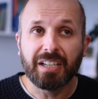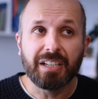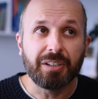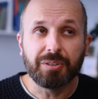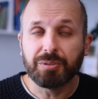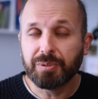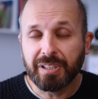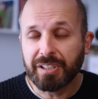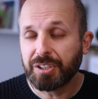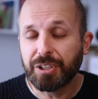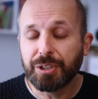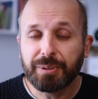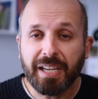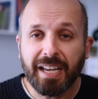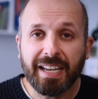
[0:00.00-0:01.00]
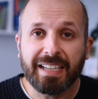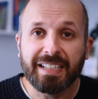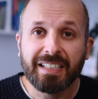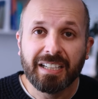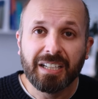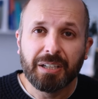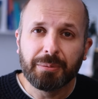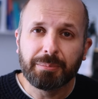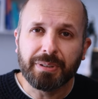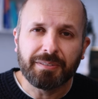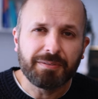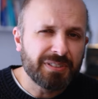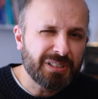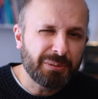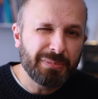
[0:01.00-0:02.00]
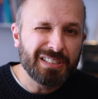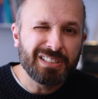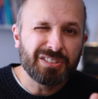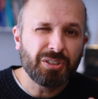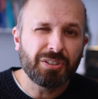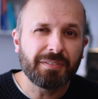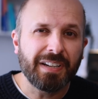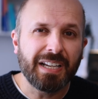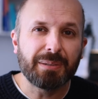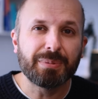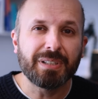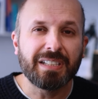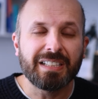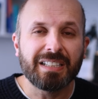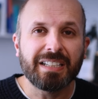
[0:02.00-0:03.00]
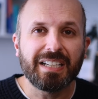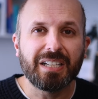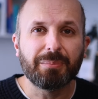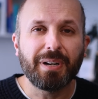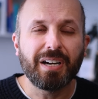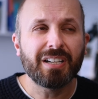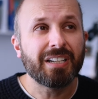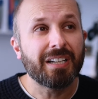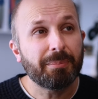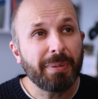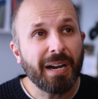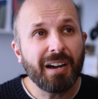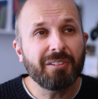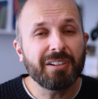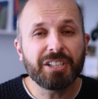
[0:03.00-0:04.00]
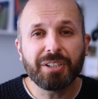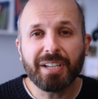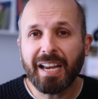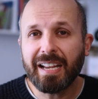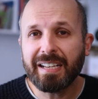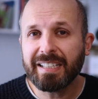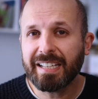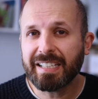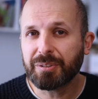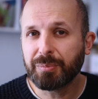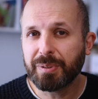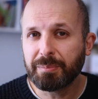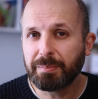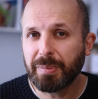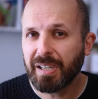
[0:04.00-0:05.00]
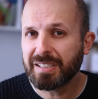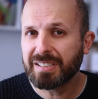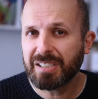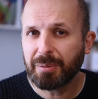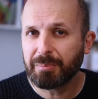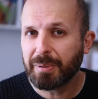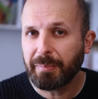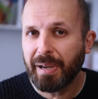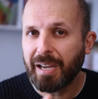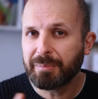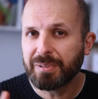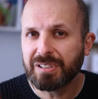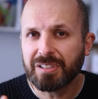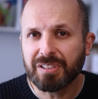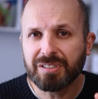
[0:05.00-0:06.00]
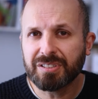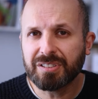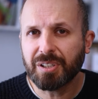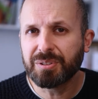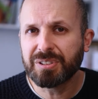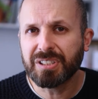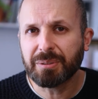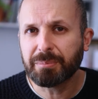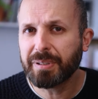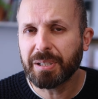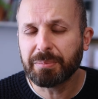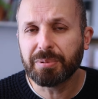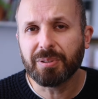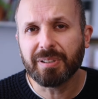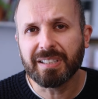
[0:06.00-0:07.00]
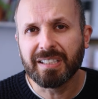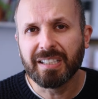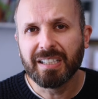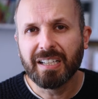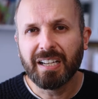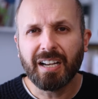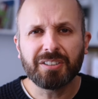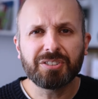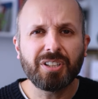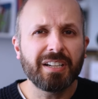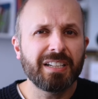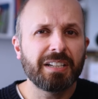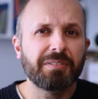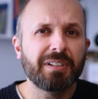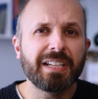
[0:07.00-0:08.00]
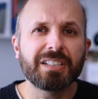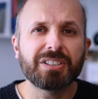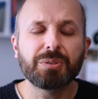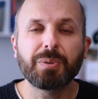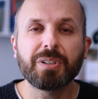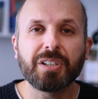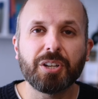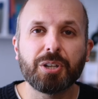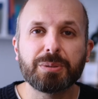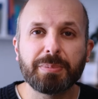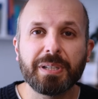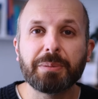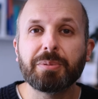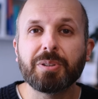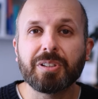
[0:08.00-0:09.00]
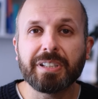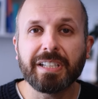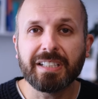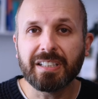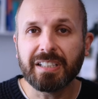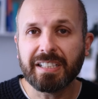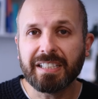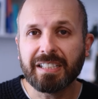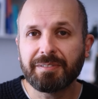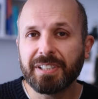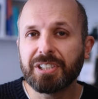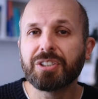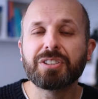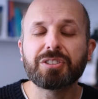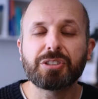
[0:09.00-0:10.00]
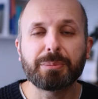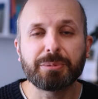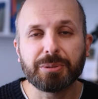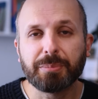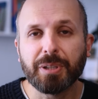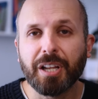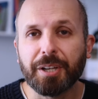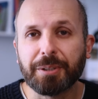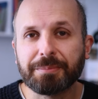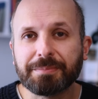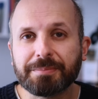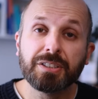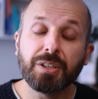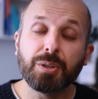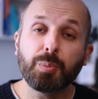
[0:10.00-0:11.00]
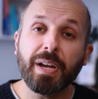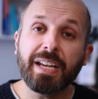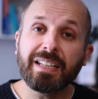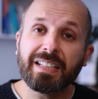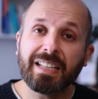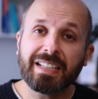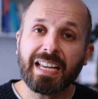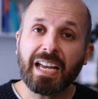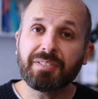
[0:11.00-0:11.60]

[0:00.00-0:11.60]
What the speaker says: or in the UK, but for some reason it's not available in America. Apparently you can get it by some Amazon associate people, and I'll try and leave a link to one of those people in the video description below. So the way that